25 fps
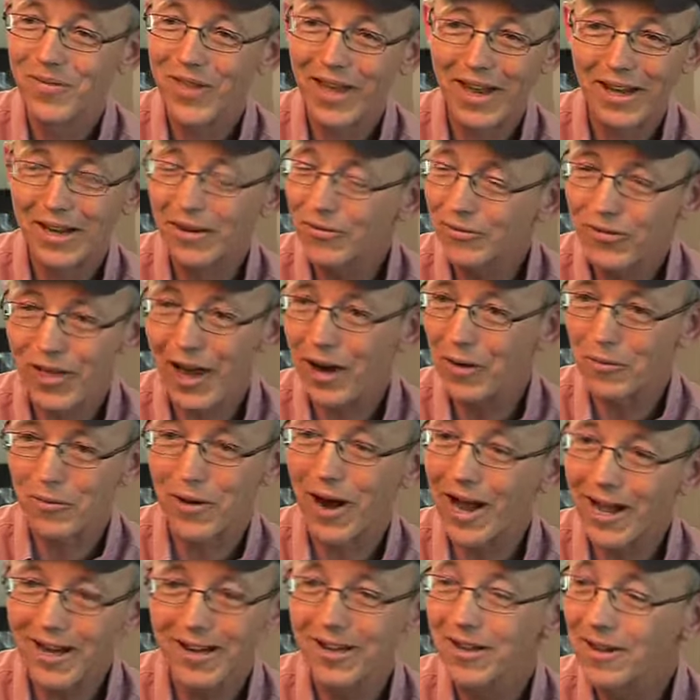And if that
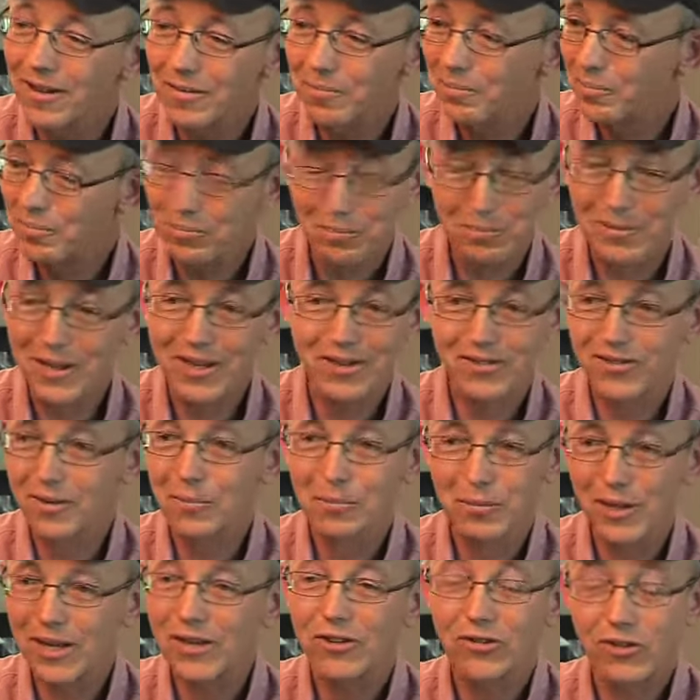rattle is
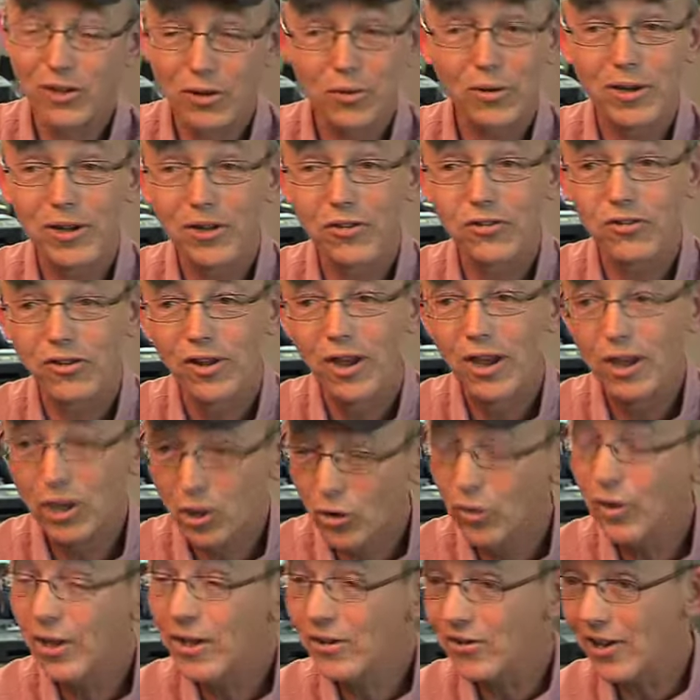something serious,
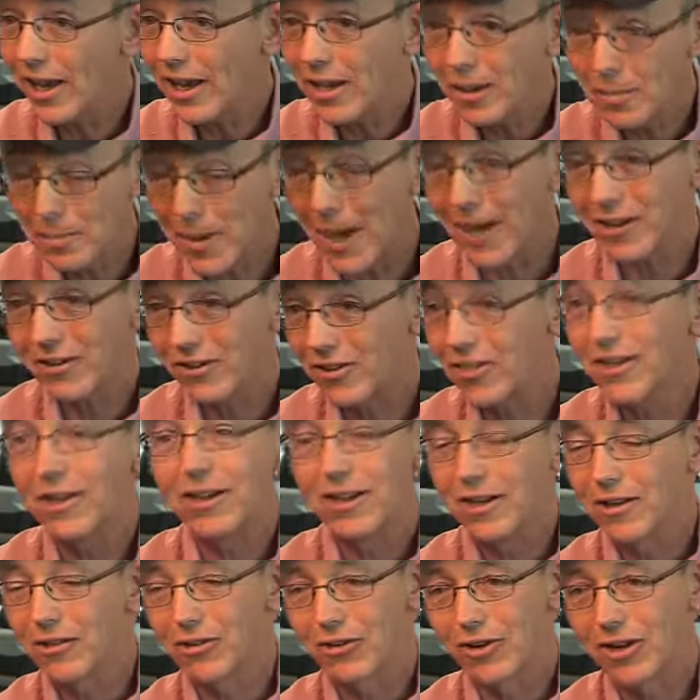you can take it back to the
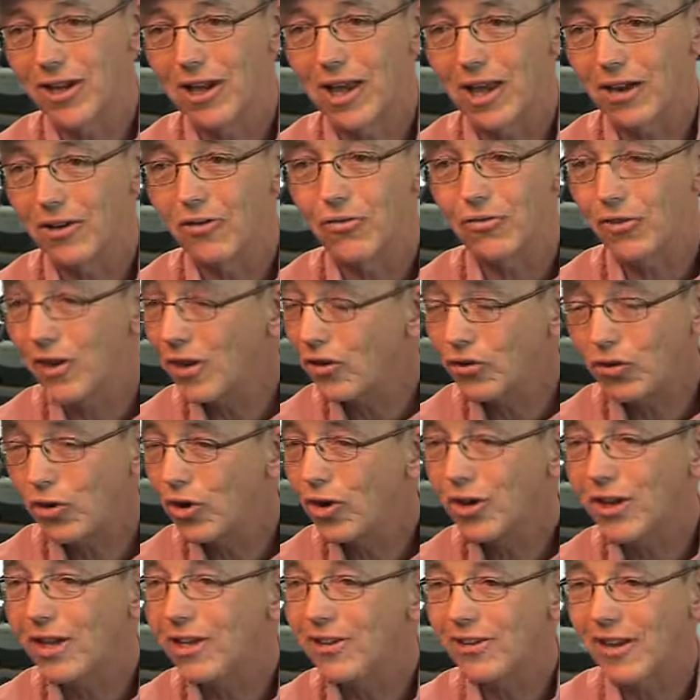dealer to get it fixed, or
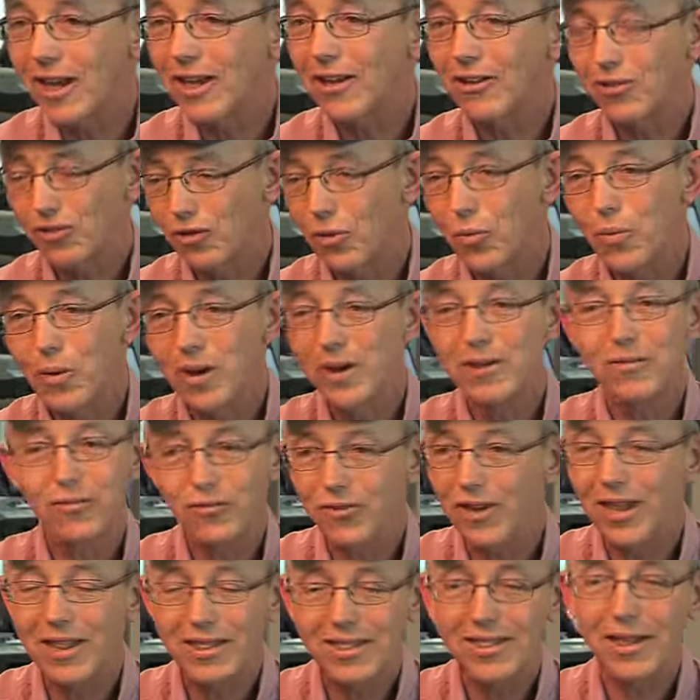you can take it to one of
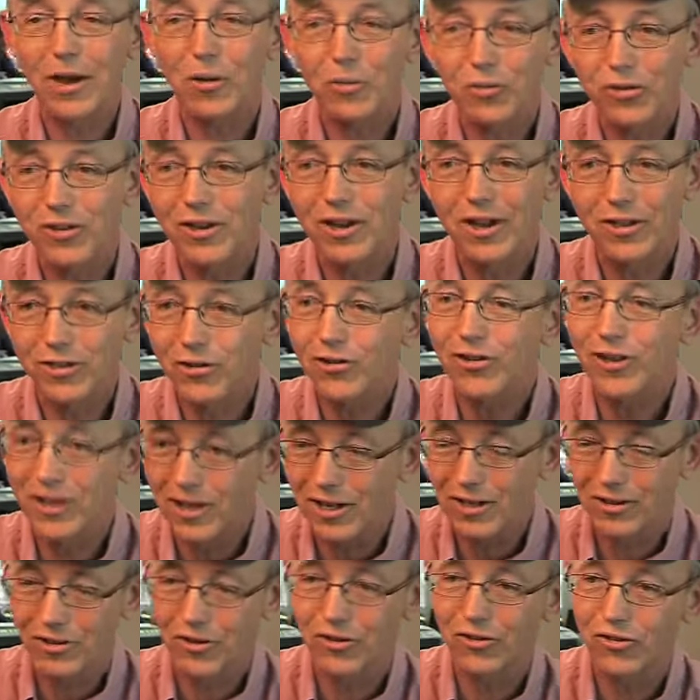10,000 other
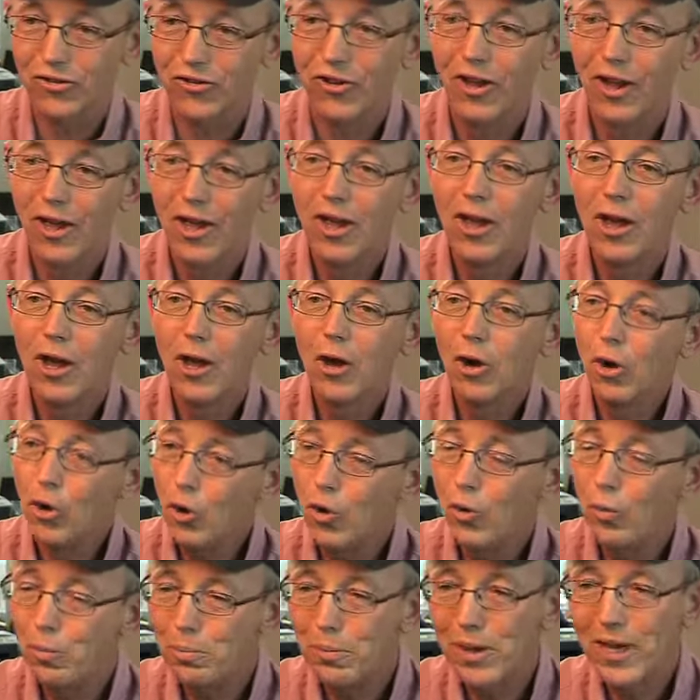dealers
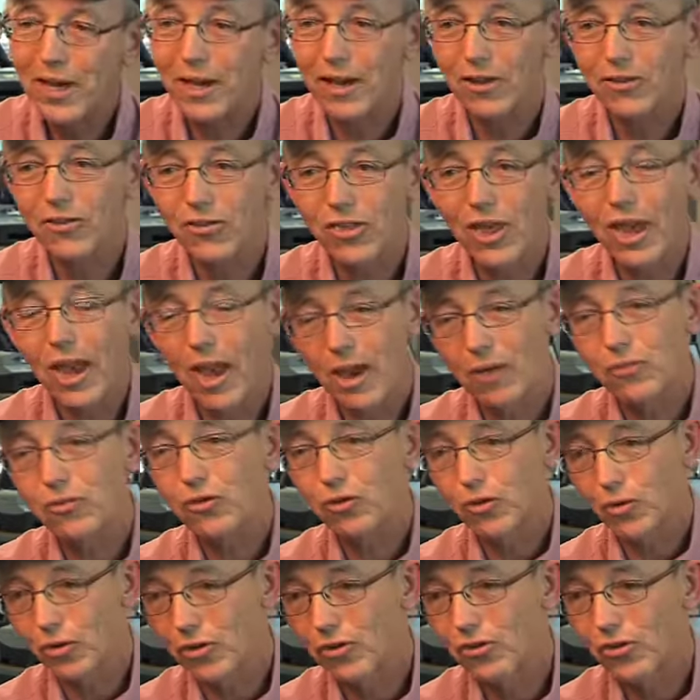who, because they have
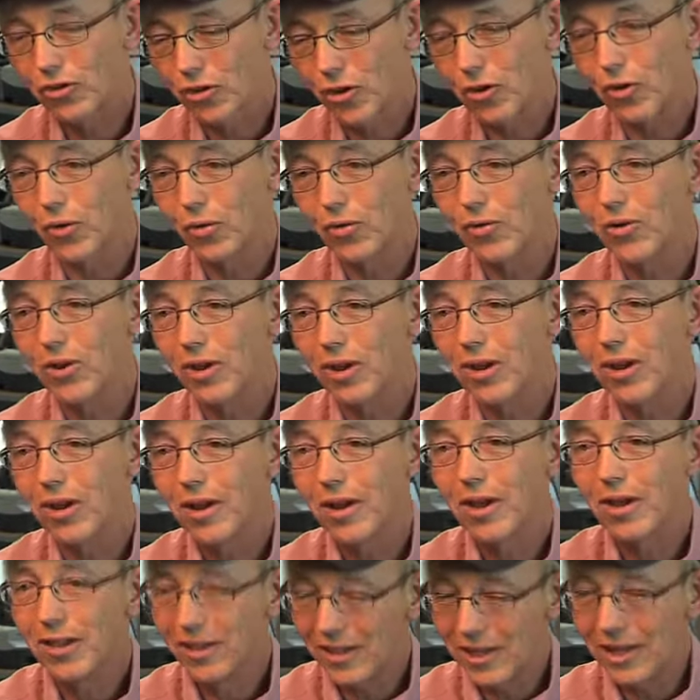source code,
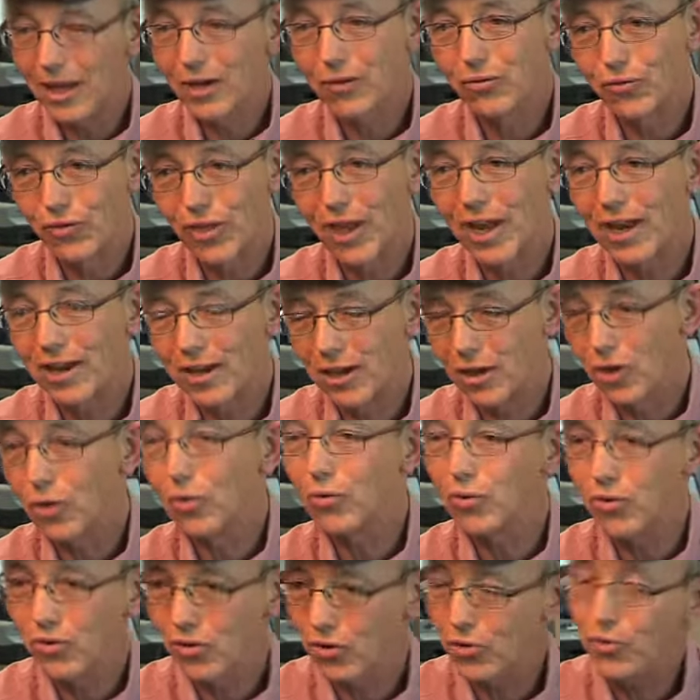the if, then, and
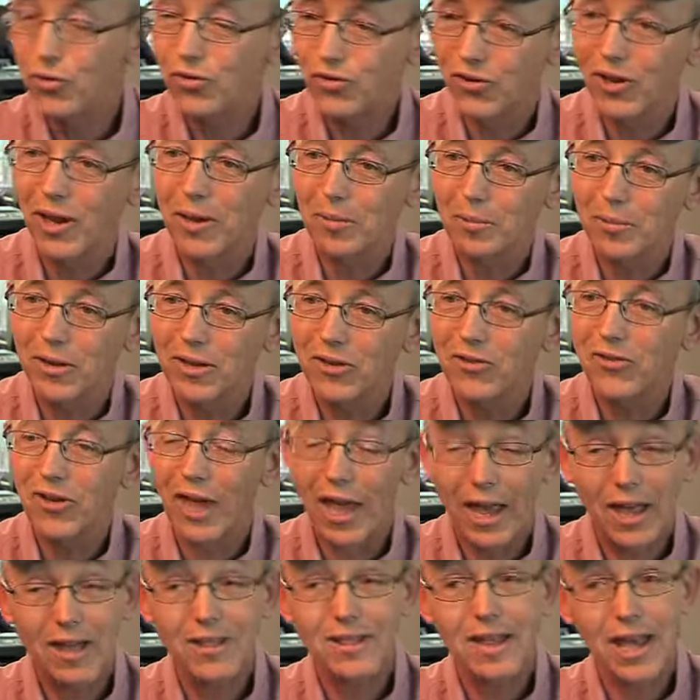goes to statements,
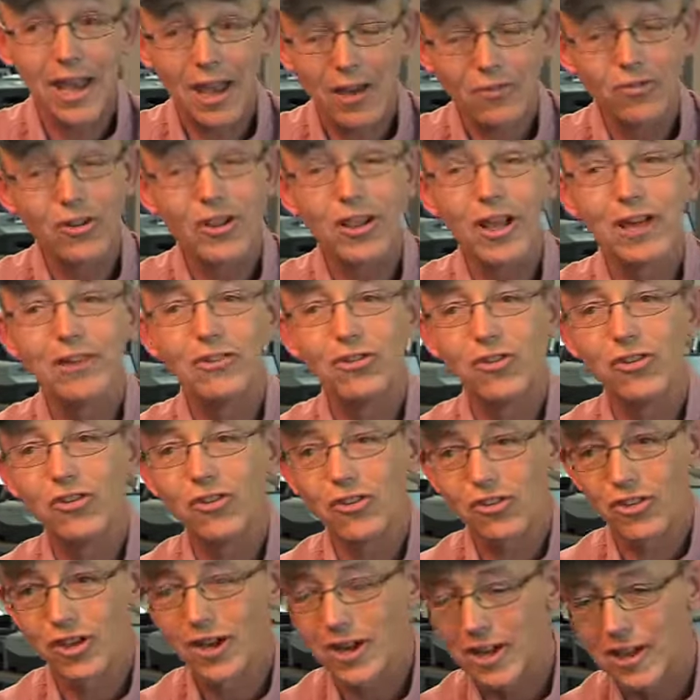and they have a
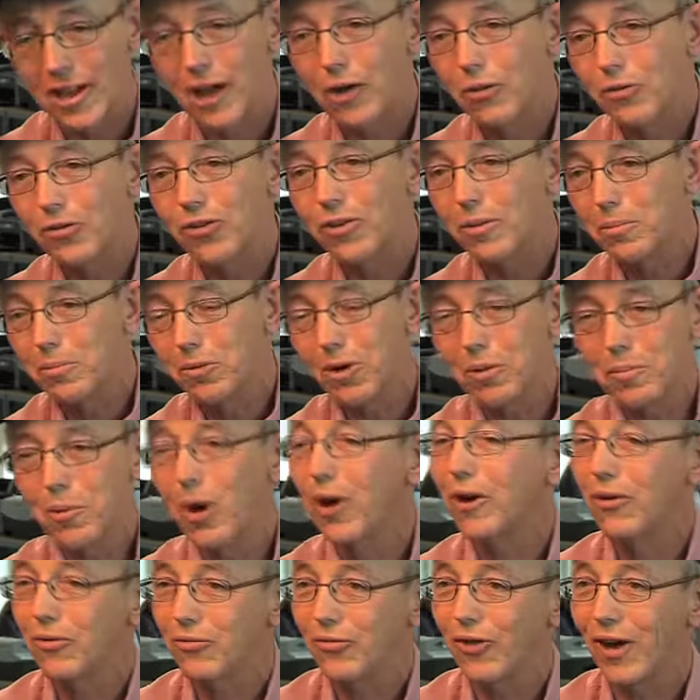license that allows them to
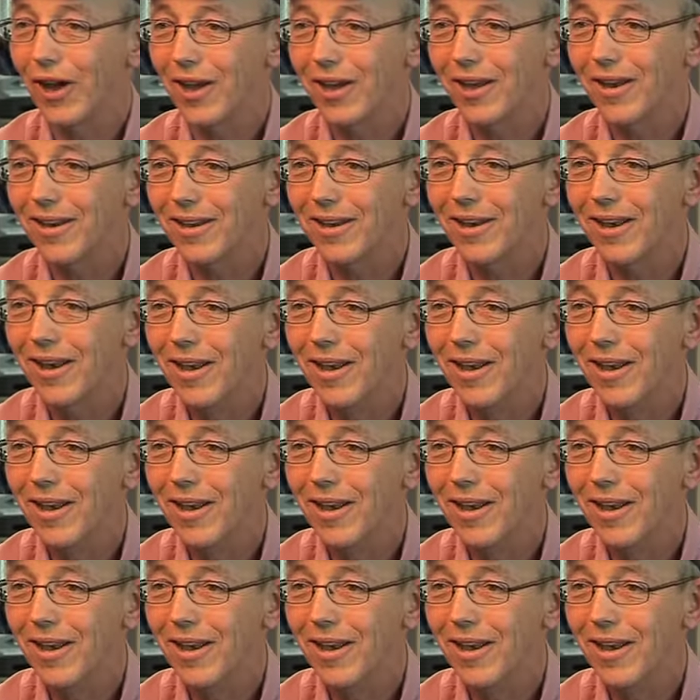modify it,